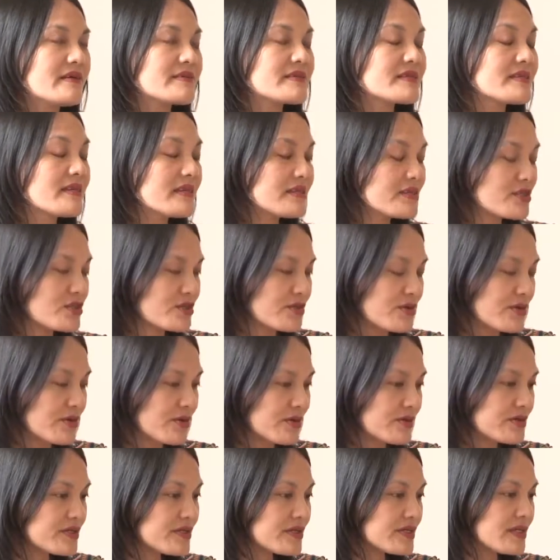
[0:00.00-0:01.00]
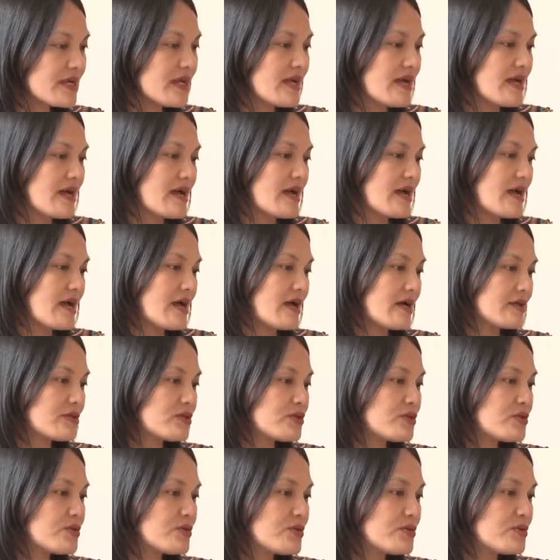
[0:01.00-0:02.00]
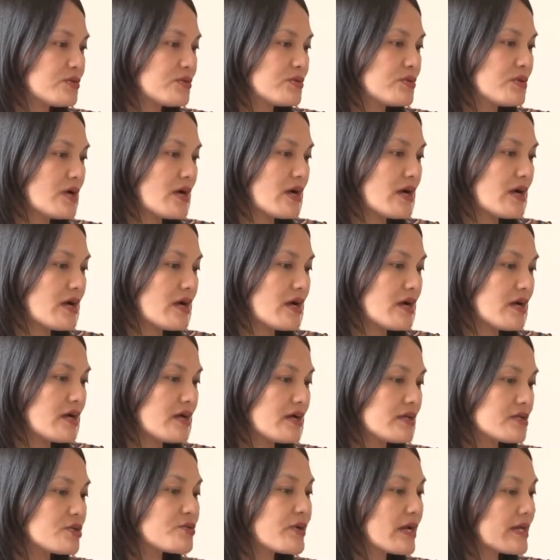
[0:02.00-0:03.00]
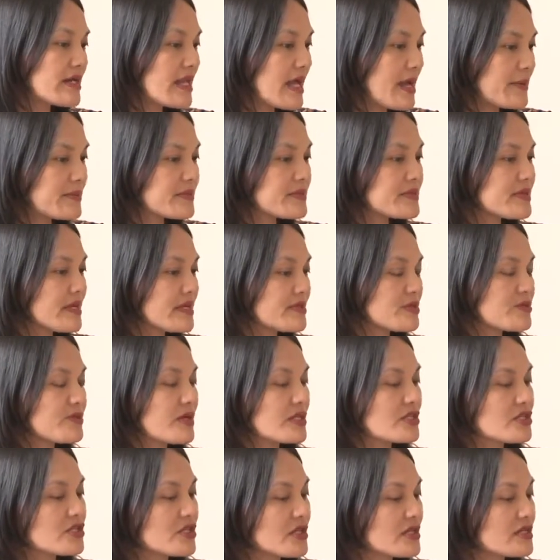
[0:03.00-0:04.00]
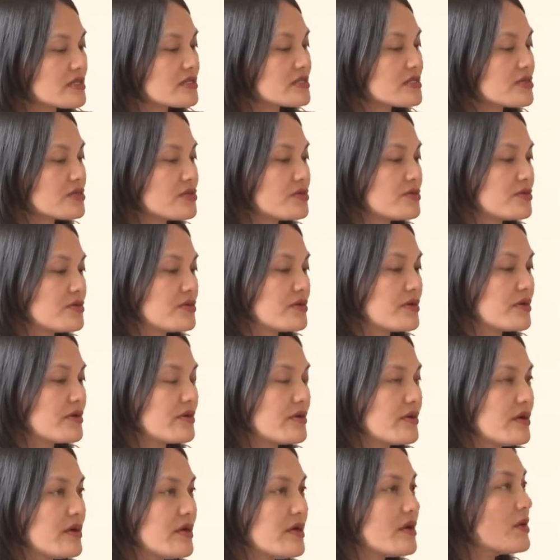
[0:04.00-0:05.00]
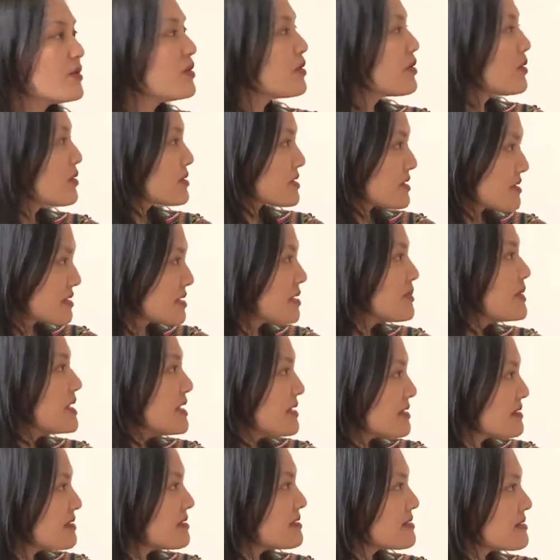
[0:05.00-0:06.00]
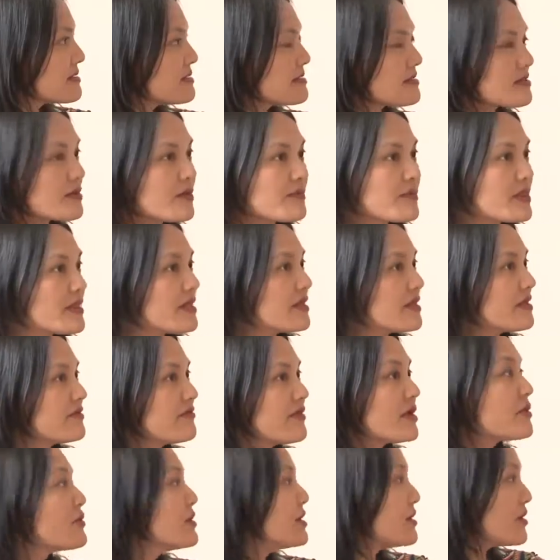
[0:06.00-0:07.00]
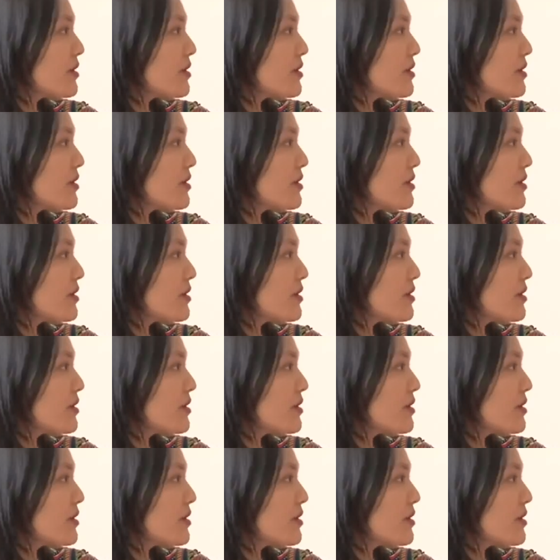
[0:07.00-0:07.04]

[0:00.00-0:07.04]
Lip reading: censored to adapt and to adjust to the local sensibilities is something very